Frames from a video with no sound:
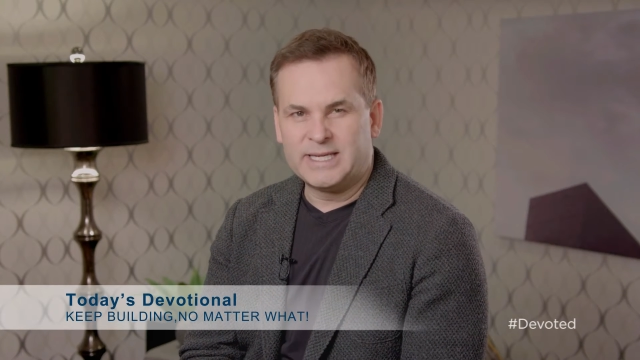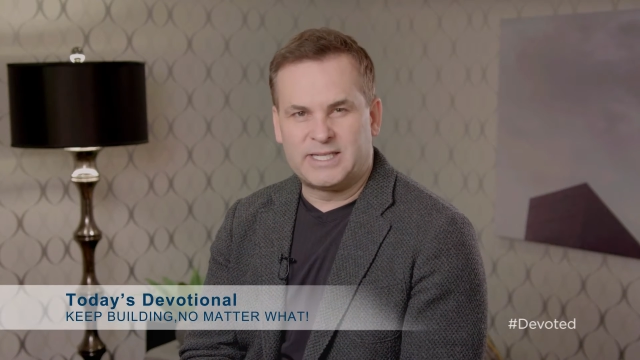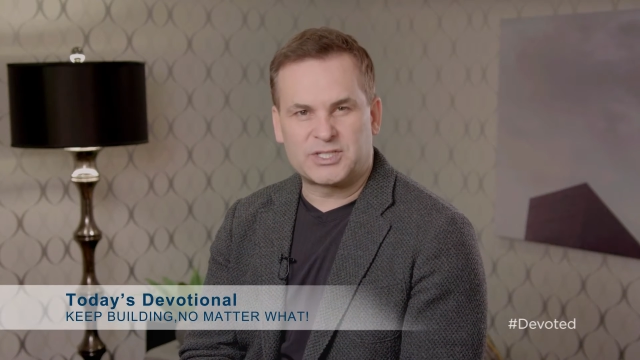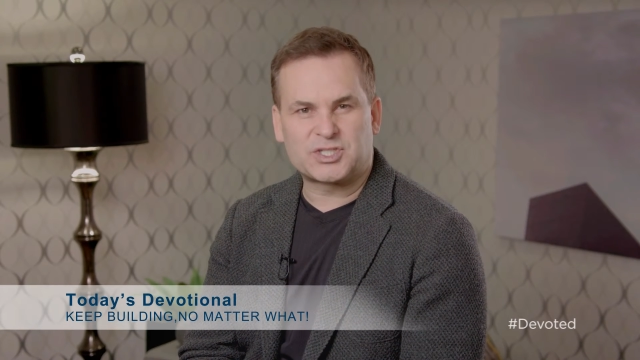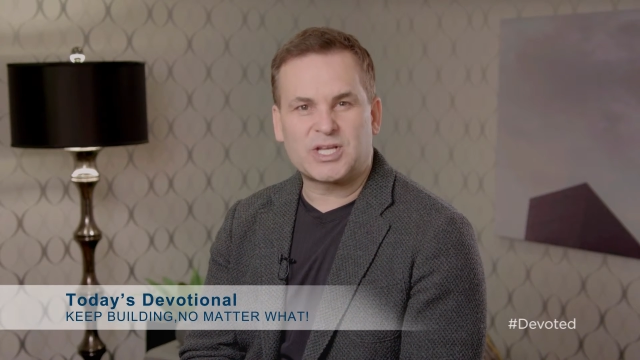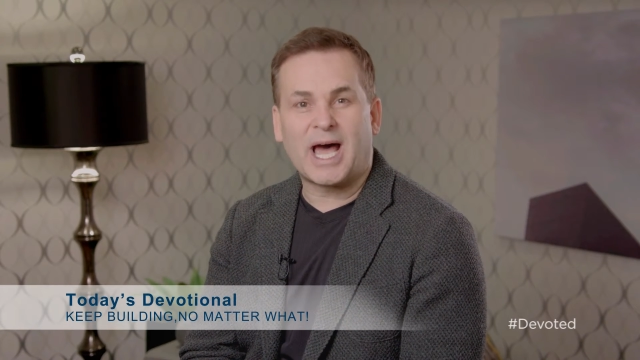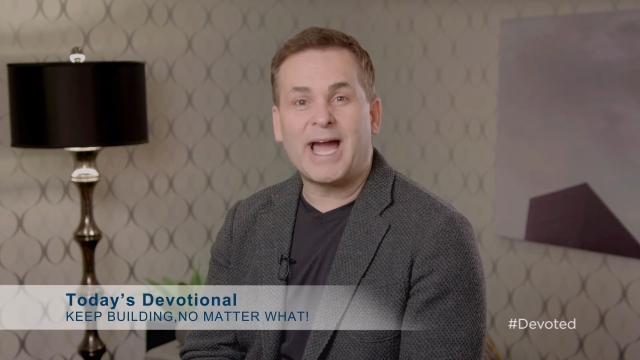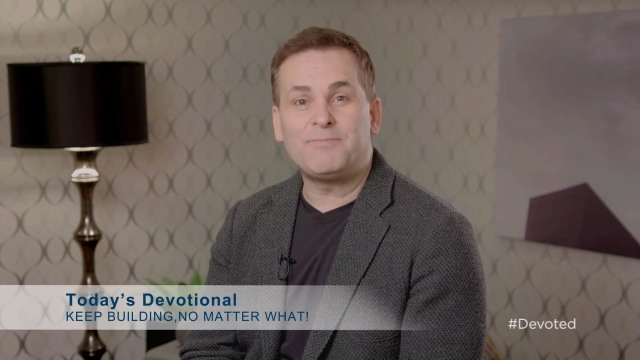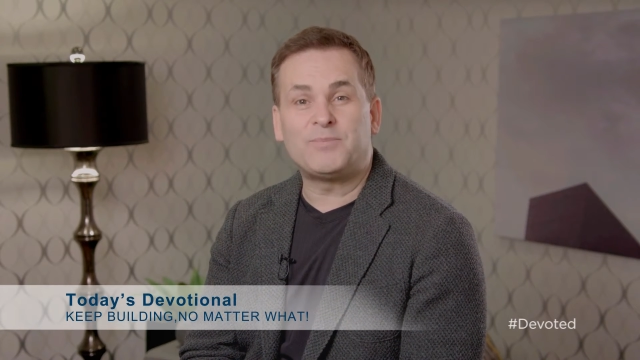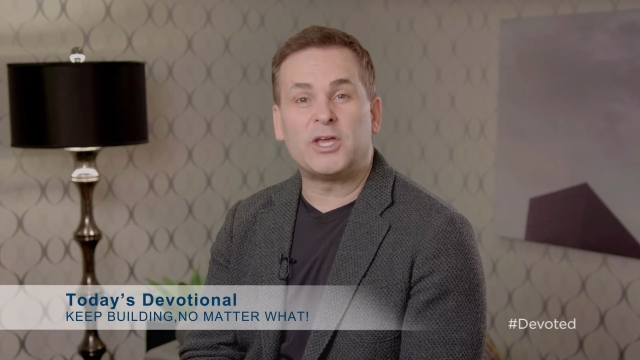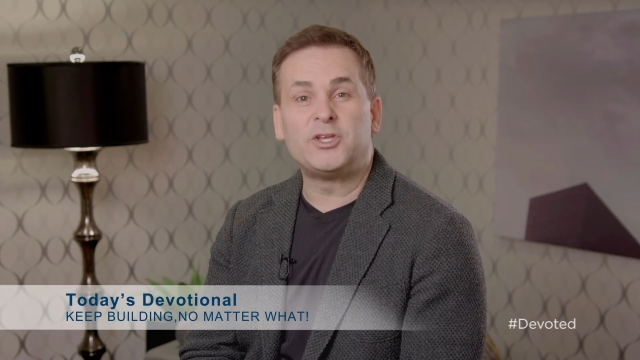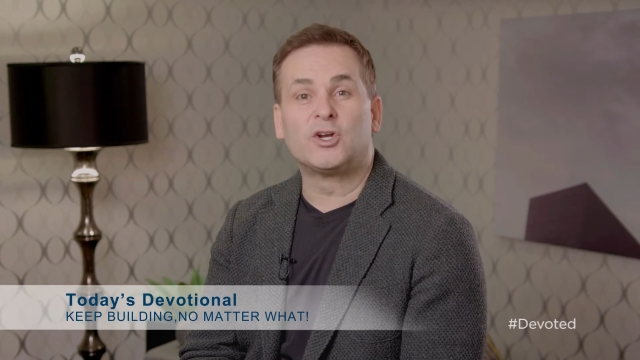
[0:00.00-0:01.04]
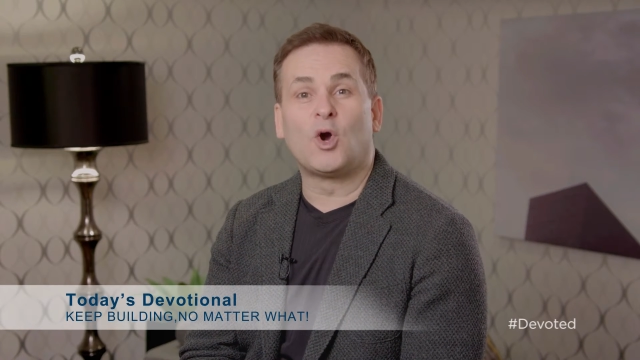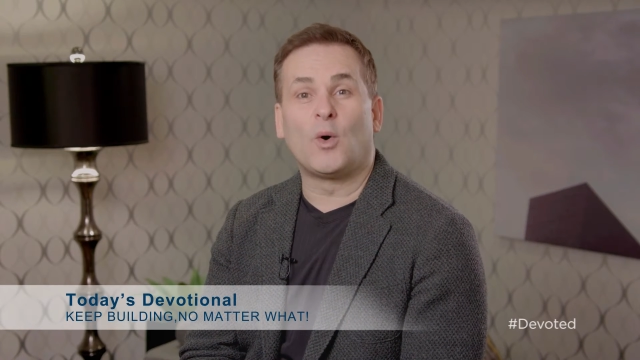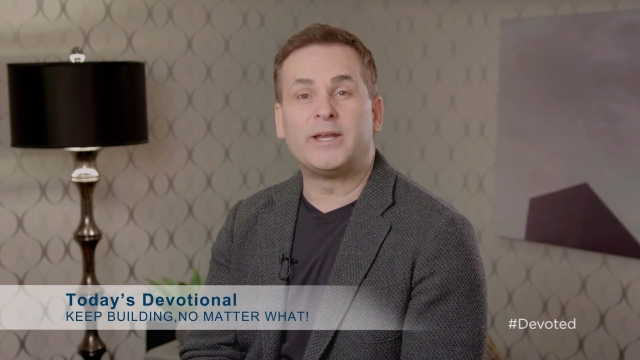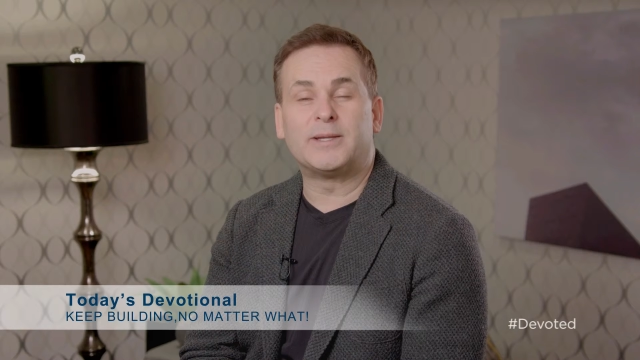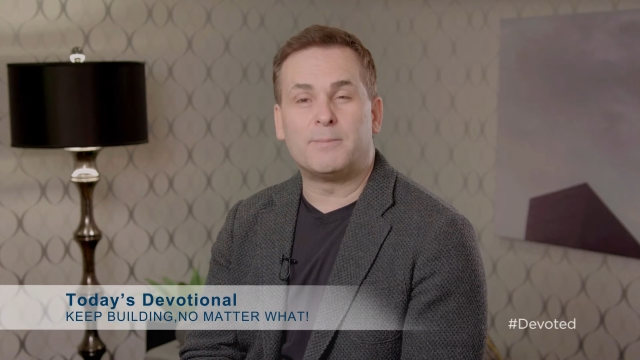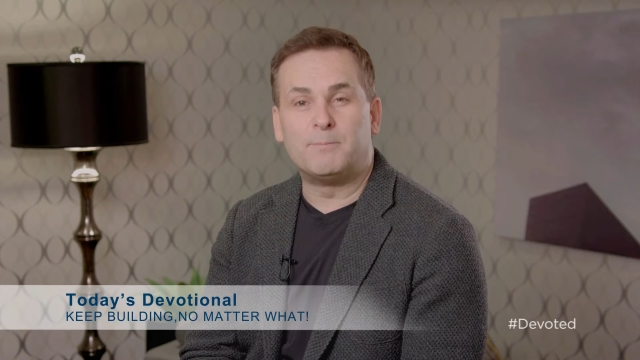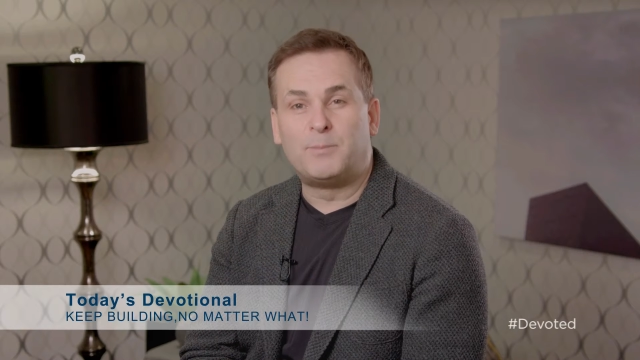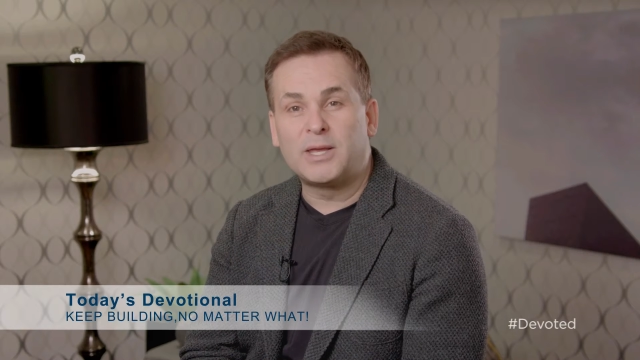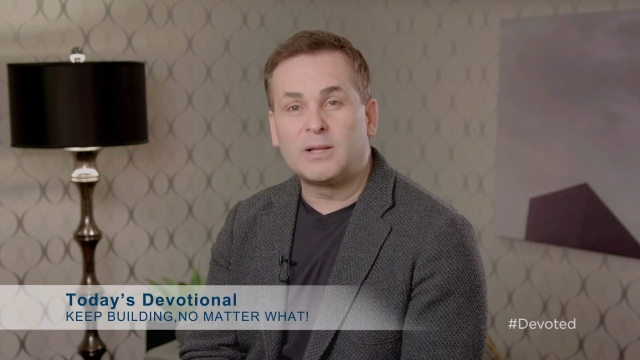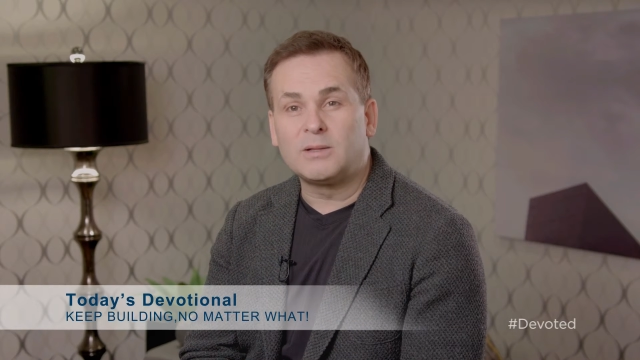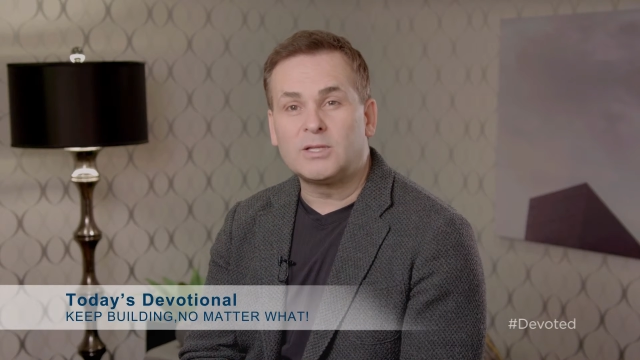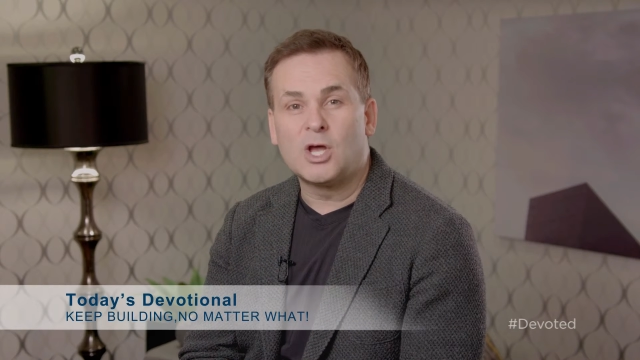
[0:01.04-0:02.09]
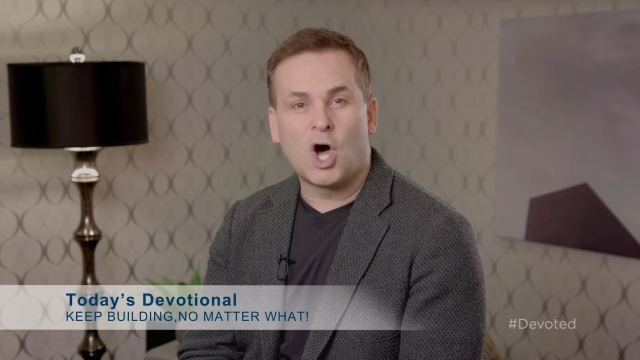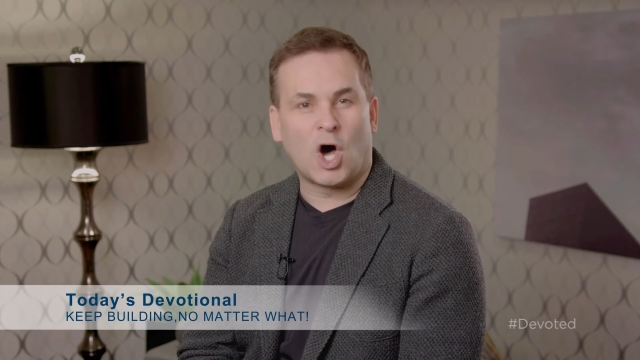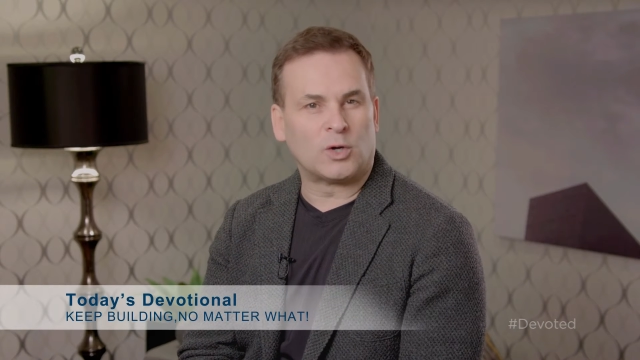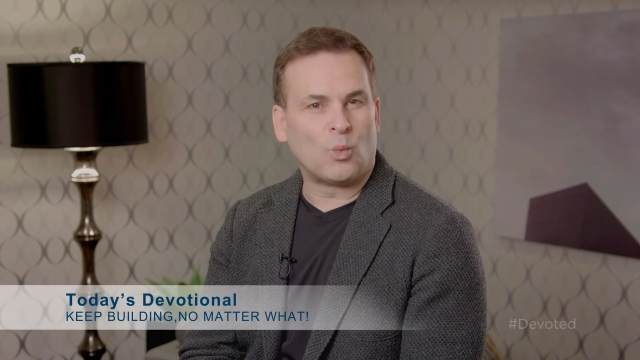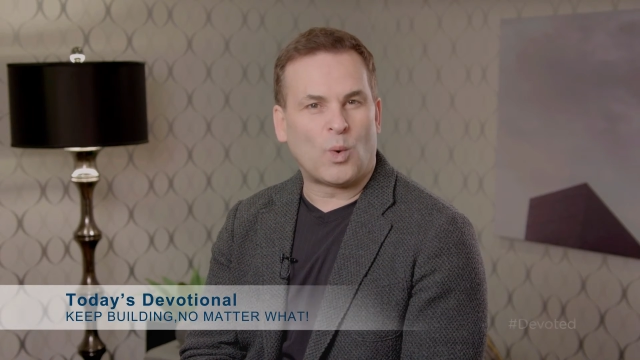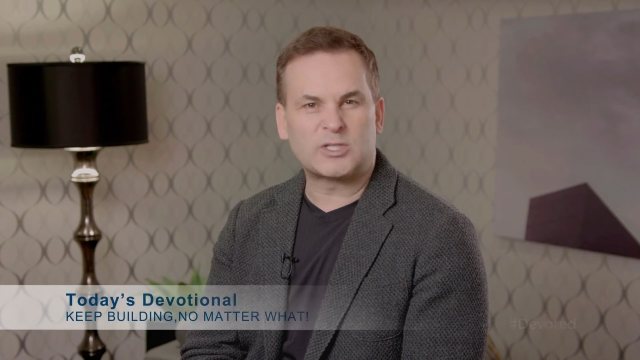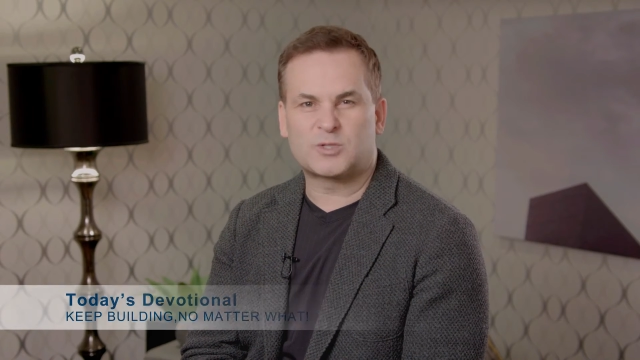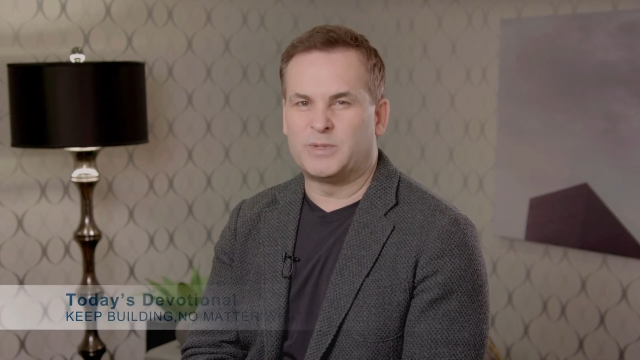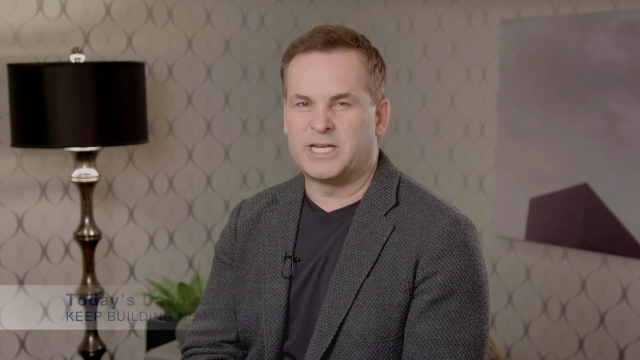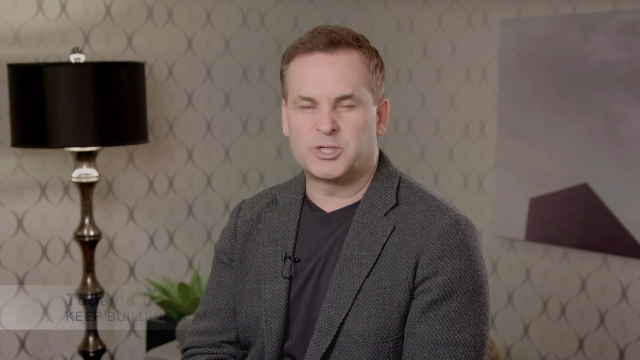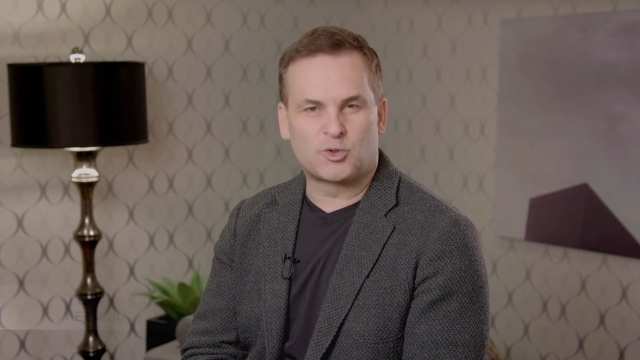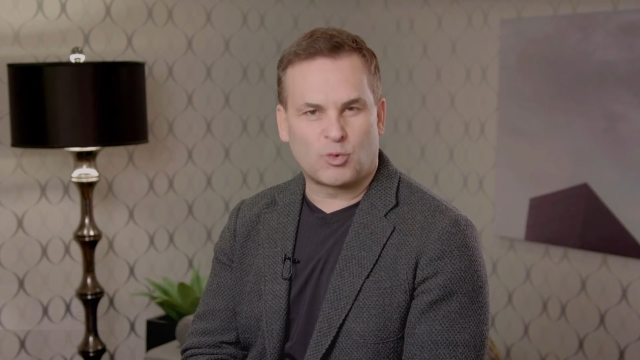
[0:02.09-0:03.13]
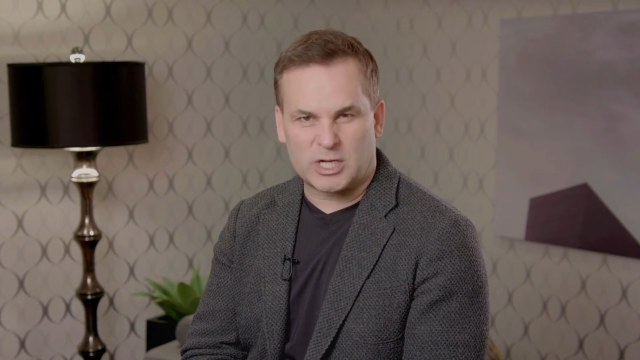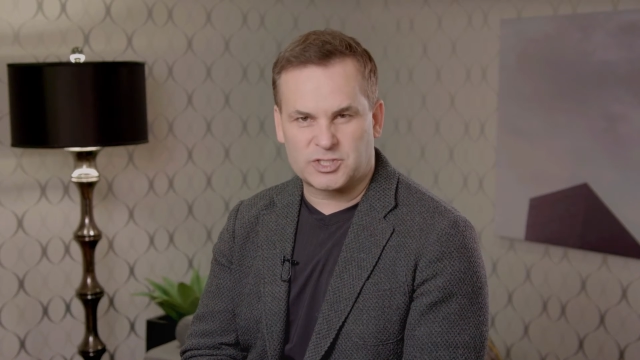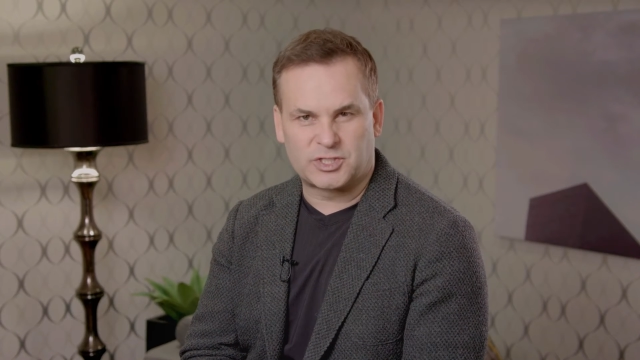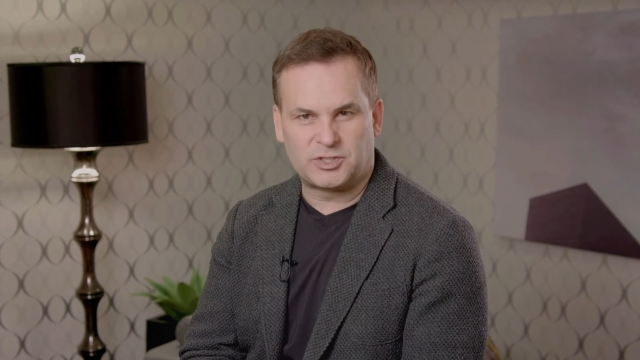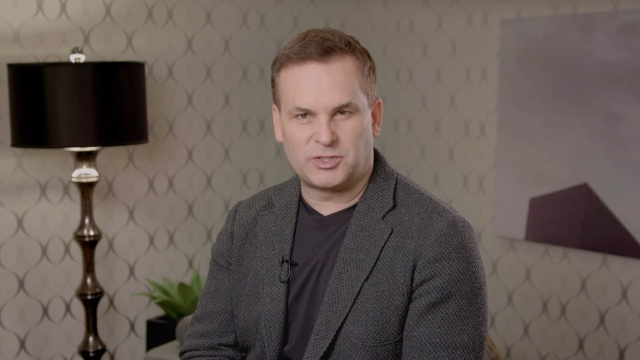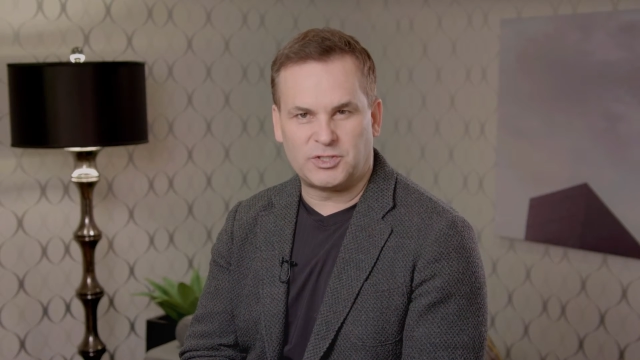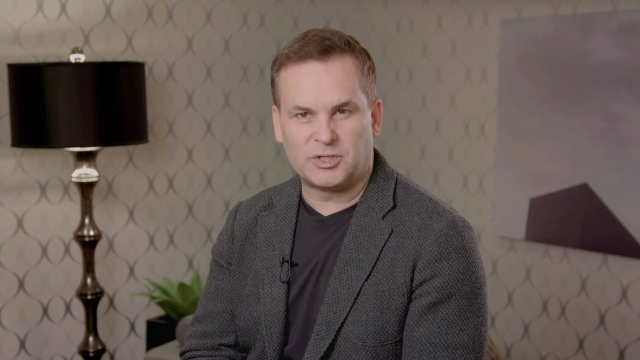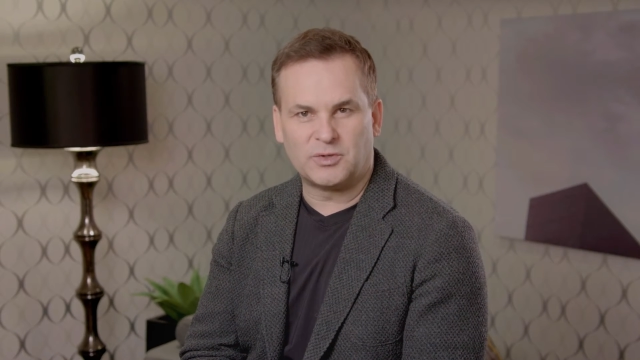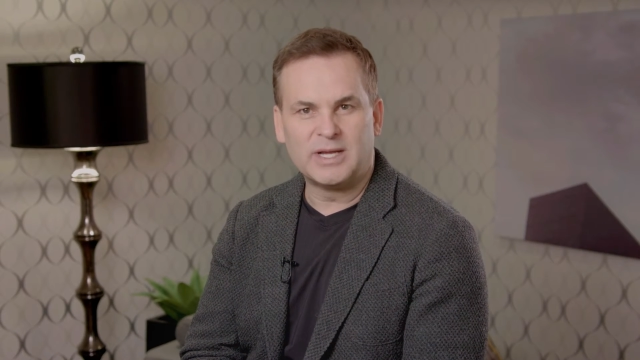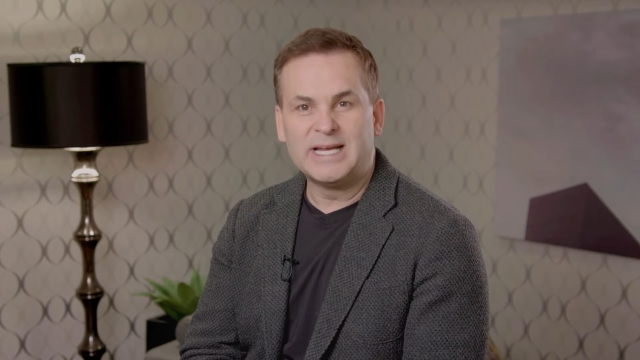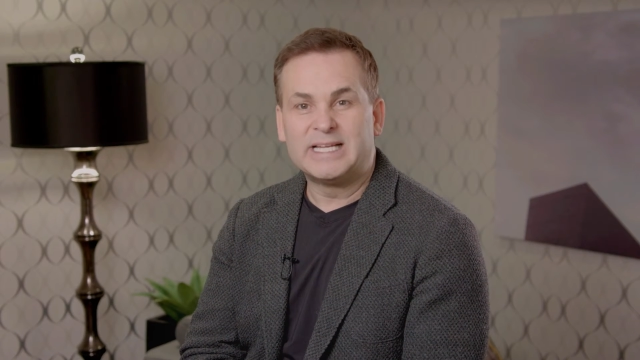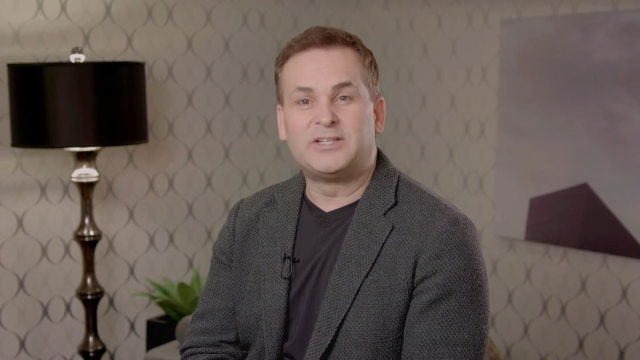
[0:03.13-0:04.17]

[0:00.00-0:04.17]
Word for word: decide that you're going to build on what's been entrusted to you.